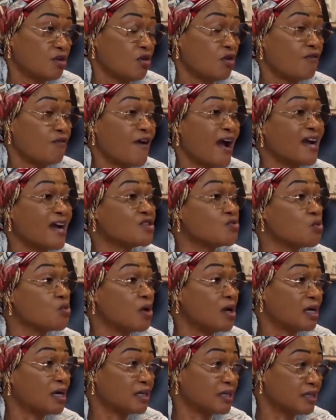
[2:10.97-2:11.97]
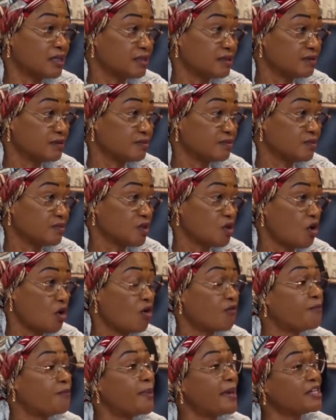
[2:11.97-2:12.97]
of hard work,
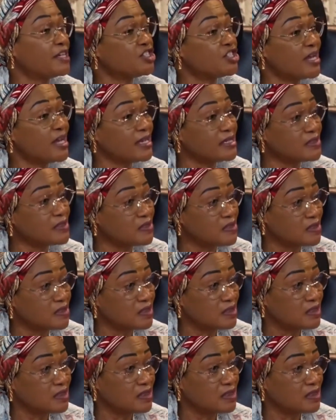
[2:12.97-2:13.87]
of patience.